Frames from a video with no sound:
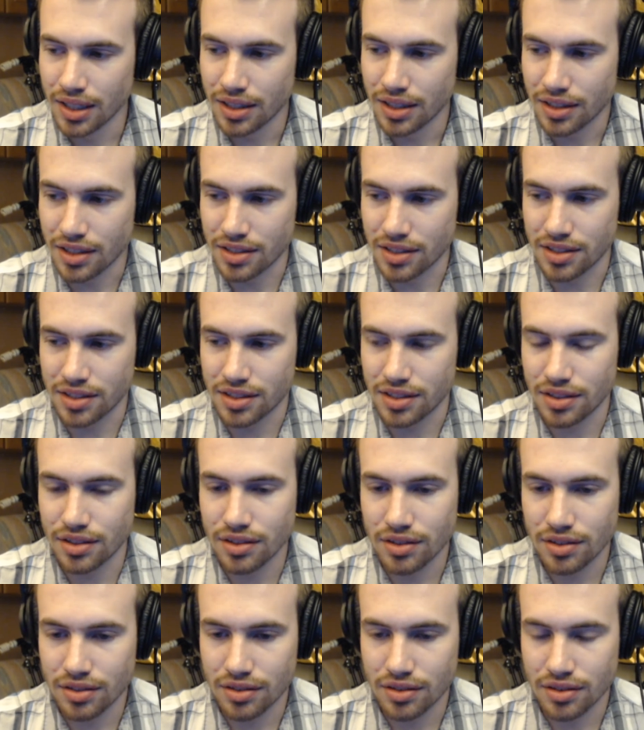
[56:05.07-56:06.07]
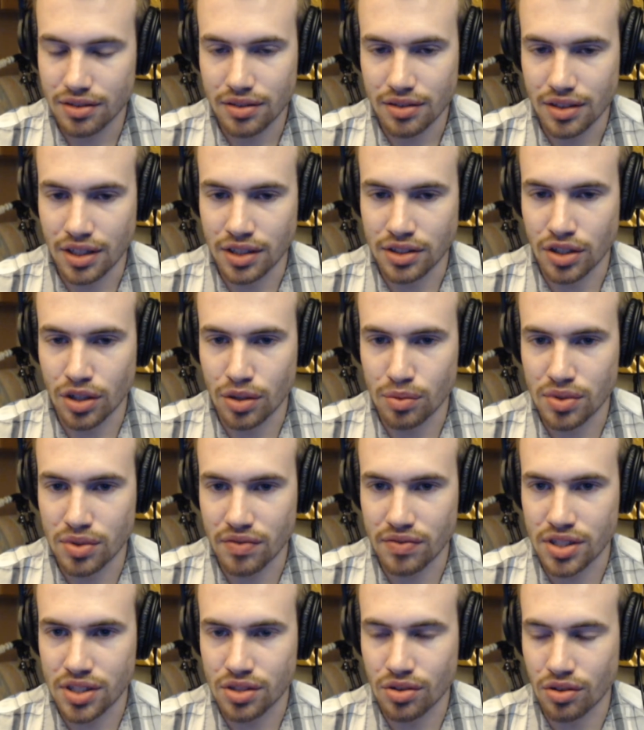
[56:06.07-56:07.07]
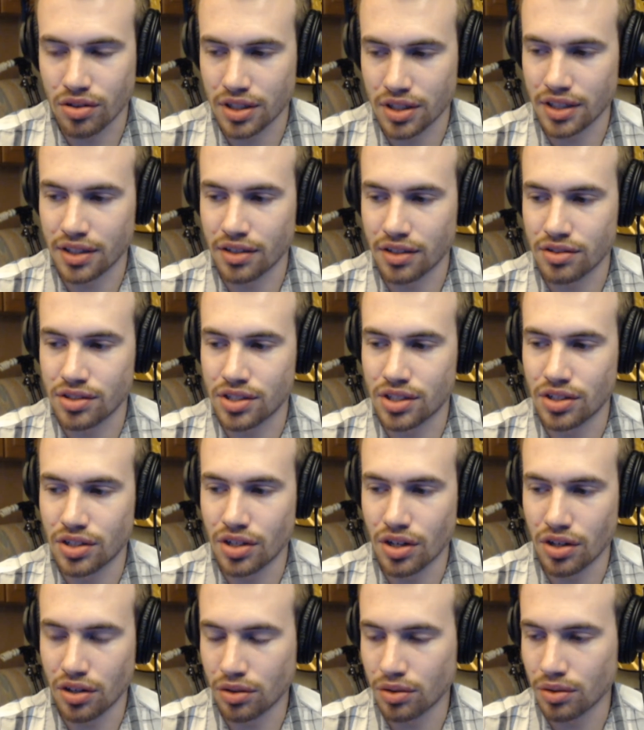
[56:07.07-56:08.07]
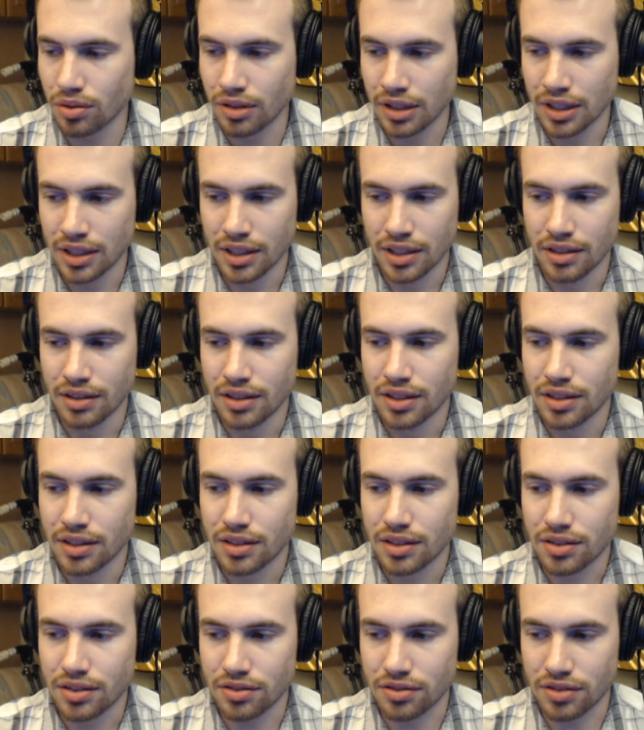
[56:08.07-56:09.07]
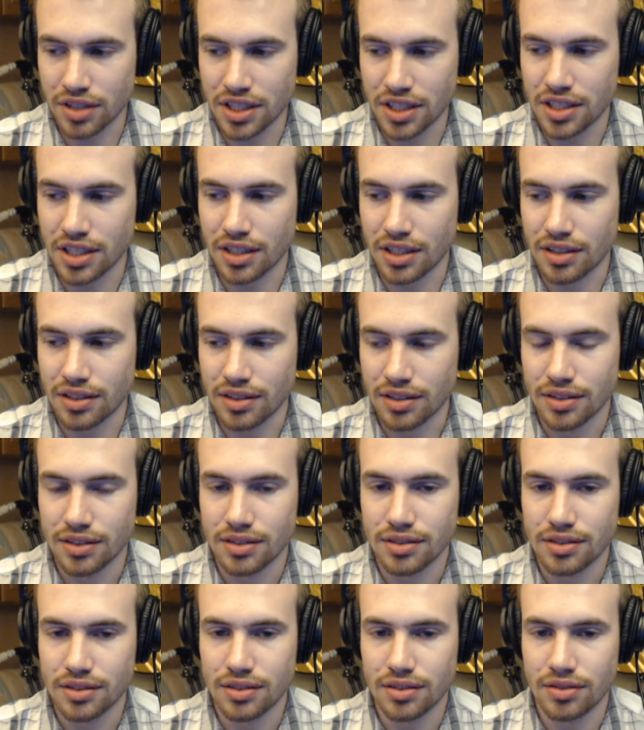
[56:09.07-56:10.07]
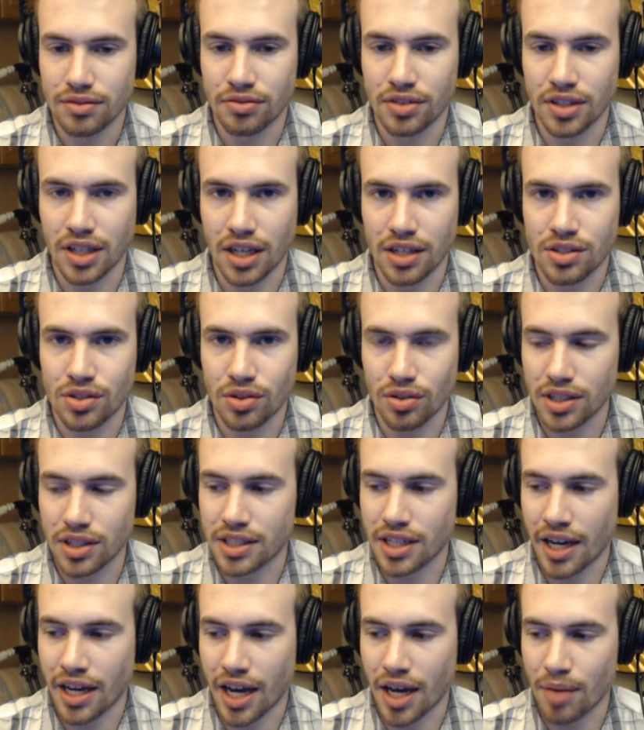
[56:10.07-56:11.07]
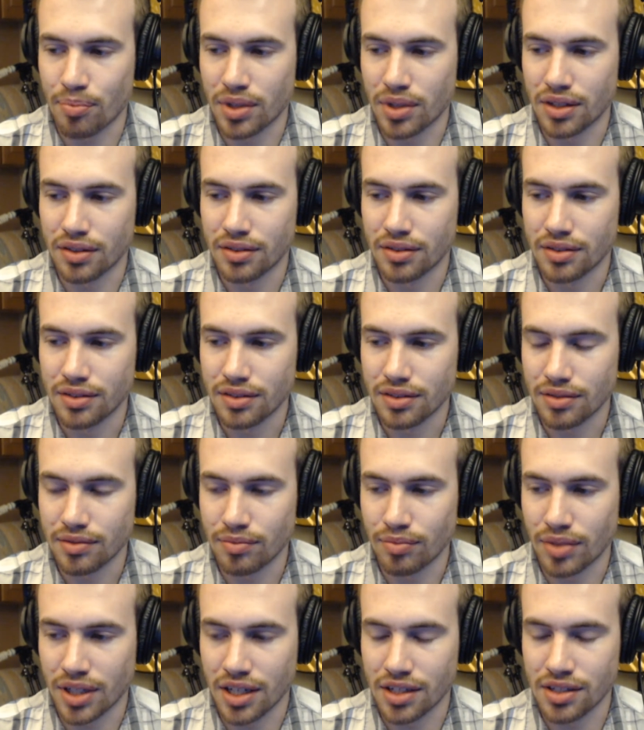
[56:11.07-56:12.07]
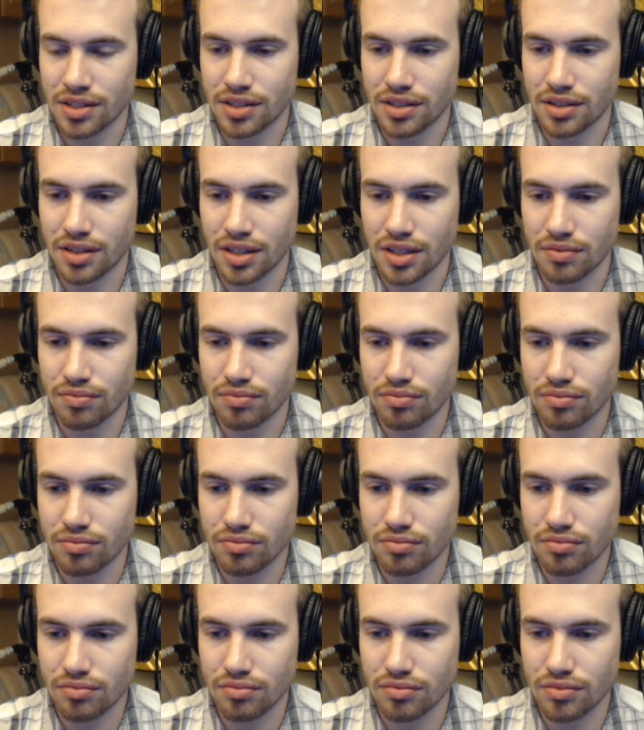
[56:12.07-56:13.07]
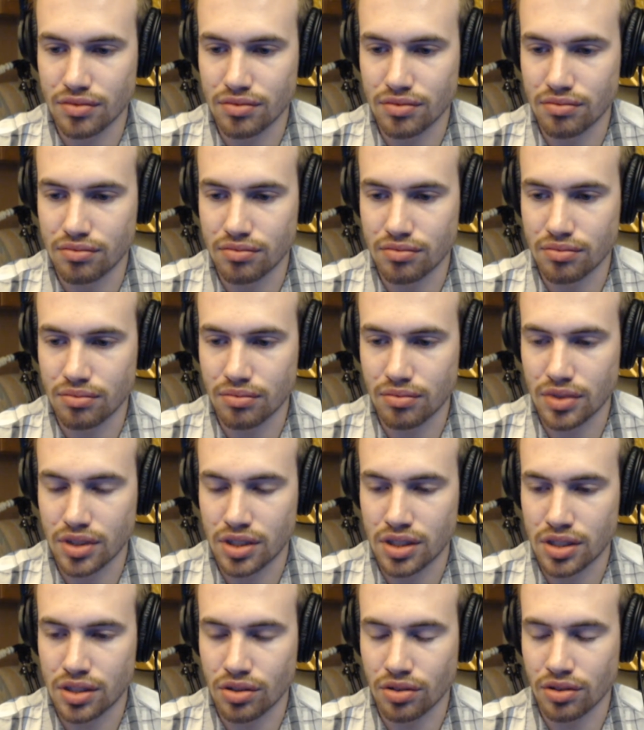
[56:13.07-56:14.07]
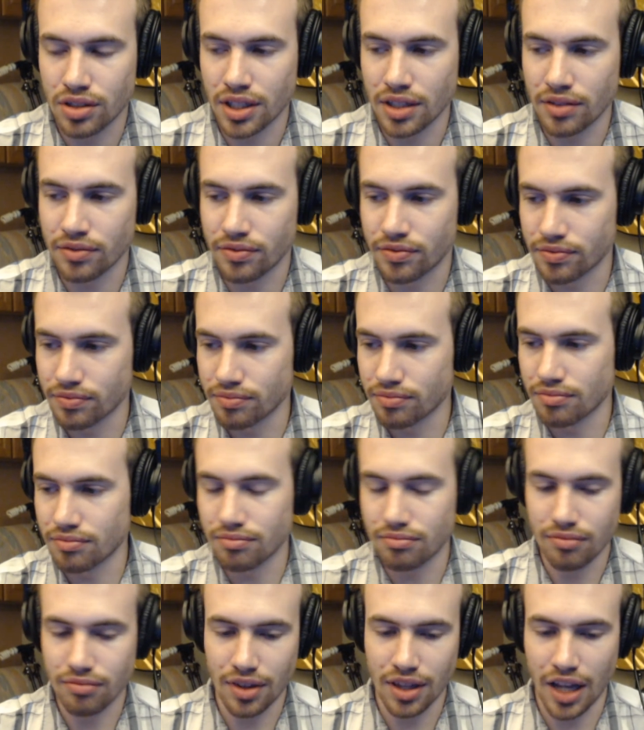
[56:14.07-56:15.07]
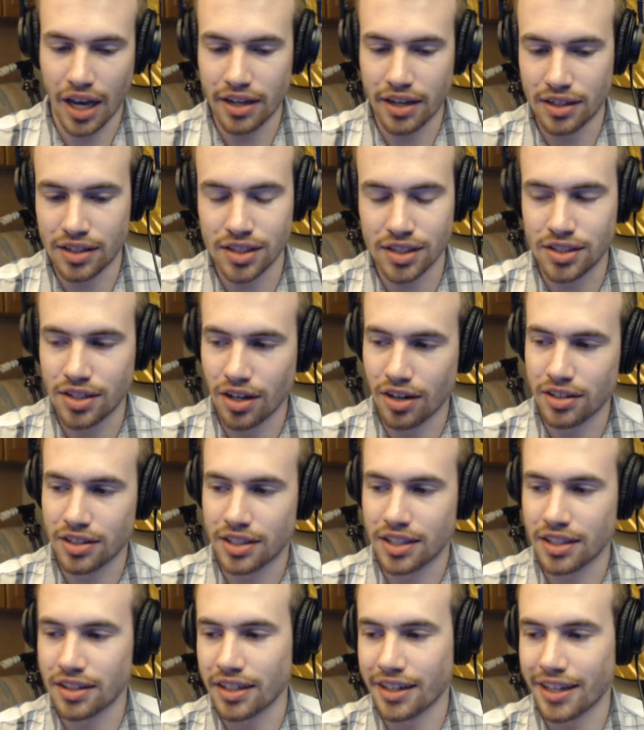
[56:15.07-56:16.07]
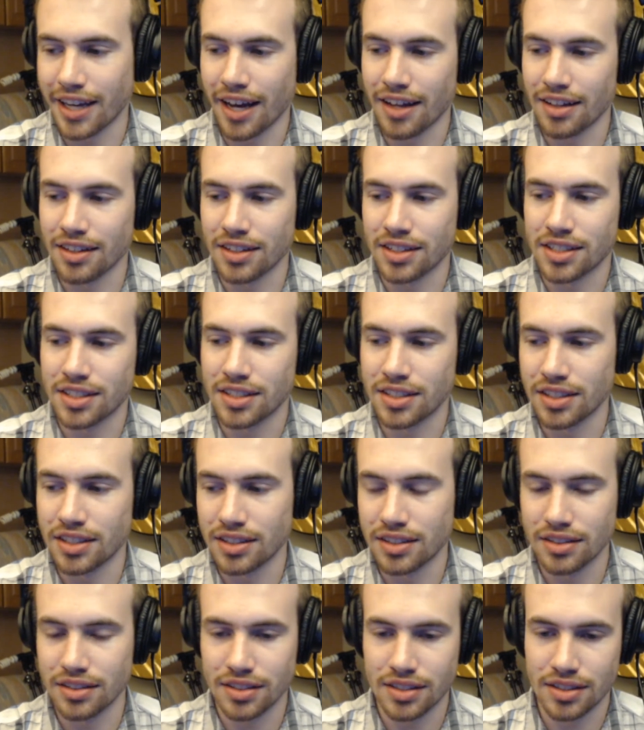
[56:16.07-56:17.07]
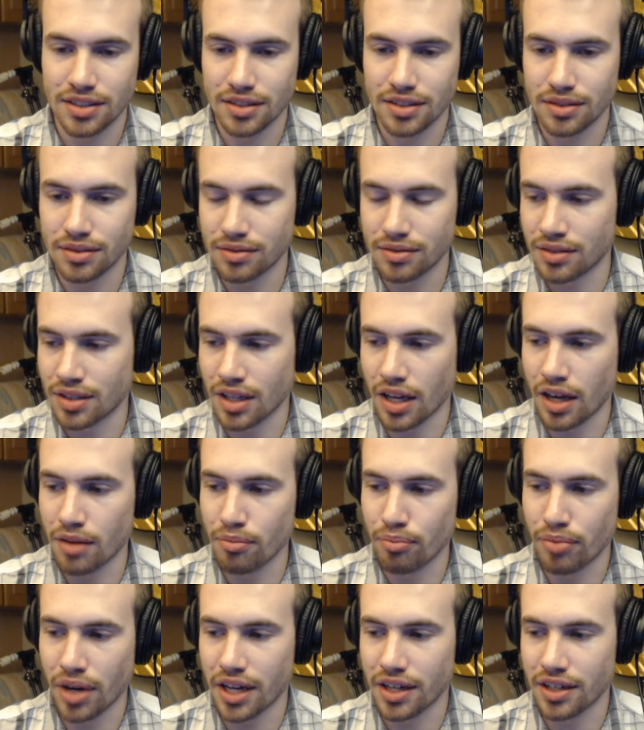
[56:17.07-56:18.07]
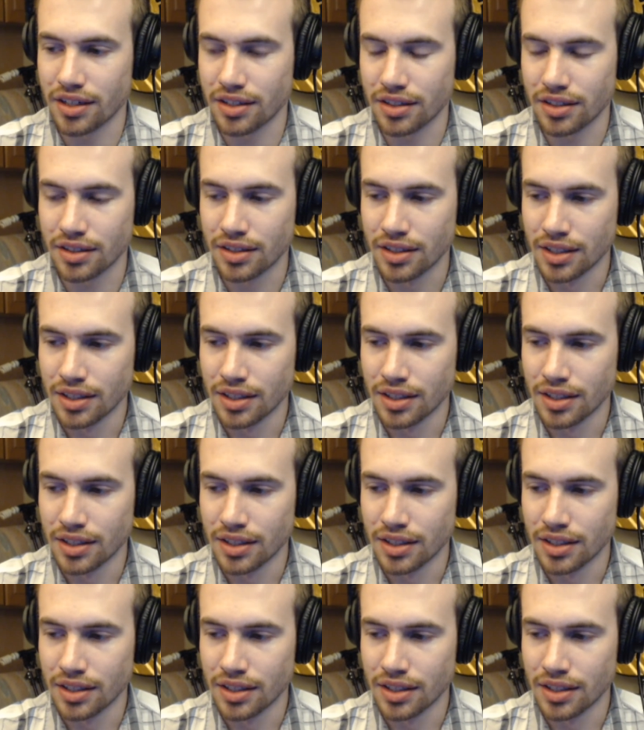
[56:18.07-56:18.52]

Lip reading: Because in terms of story, there's no reason for that story to happen. Because the story of light and dark and the galaxy and the Empire